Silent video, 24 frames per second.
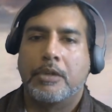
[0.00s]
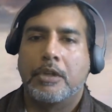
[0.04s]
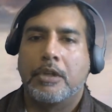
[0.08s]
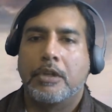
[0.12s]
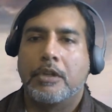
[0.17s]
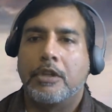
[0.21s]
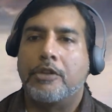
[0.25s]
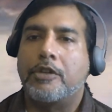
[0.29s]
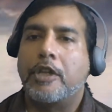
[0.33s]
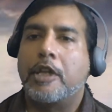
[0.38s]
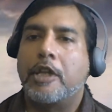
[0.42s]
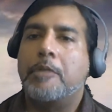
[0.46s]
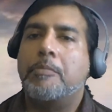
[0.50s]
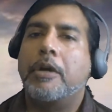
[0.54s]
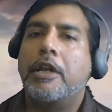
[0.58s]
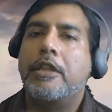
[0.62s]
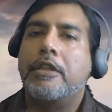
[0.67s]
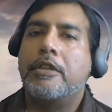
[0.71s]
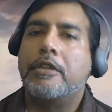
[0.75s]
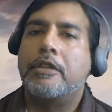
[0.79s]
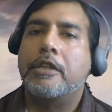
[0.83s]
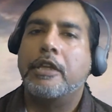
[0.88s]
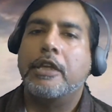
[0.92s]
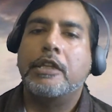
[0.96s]
Does anybody
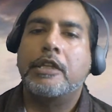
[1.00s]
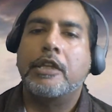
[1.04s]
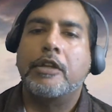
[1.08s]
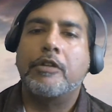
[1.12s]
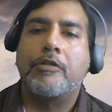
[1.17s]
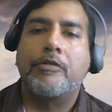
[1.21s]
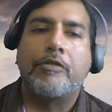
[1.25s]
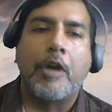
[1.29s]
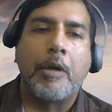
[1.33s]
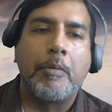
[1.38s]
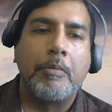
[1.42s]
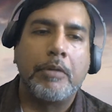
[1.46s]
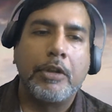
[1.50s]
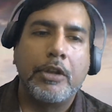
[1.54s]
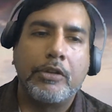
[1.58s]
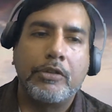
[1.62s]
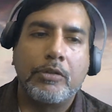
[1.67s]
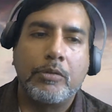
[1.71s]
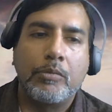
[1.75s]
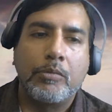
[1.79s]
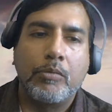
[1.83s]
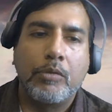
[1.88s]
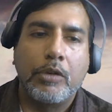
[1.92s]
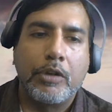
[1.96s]
think that
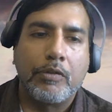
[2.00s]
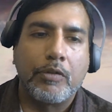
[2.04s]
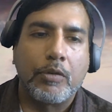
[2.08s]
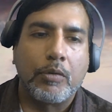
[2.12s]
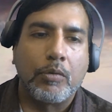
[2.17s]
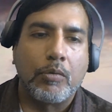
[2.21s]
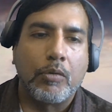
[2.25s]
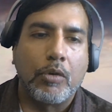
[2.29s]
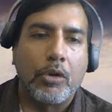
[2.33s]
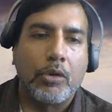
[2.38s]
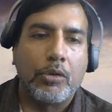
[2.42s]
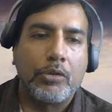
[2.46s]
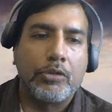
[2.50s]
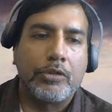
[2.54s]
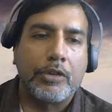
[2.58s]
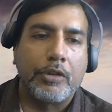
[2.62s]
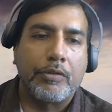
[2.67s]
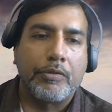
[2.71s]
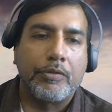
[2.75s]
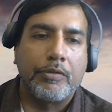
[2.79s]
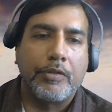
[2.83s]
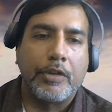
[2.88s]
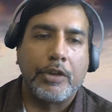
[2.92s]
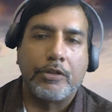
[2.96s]
feminism would have arose if
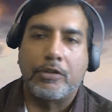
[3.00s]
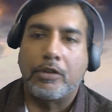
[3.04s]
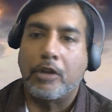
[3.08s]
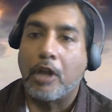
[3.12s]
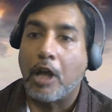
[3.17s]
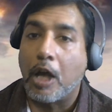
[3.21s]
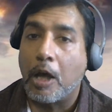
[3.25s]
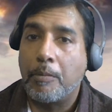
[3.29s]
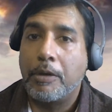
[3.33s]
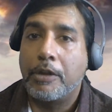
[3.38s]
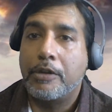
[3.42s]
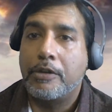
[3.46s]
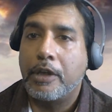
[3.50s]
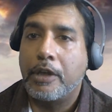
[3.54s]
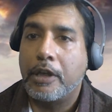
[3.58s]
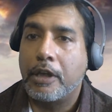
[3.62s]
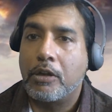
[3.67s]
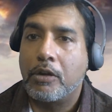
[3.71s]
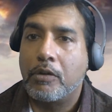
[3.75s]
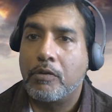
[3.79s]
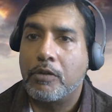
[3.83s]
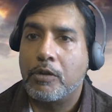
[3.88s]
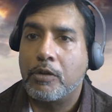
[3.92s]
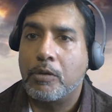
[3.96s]
Islam had taken
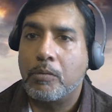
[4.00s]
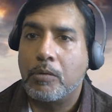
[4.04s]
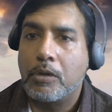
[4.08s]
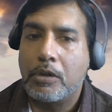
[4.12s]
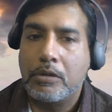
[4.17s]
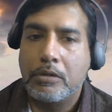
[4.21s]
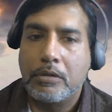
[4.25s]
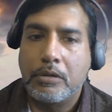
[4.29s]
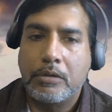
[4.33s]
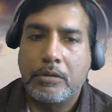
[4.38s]
over the world?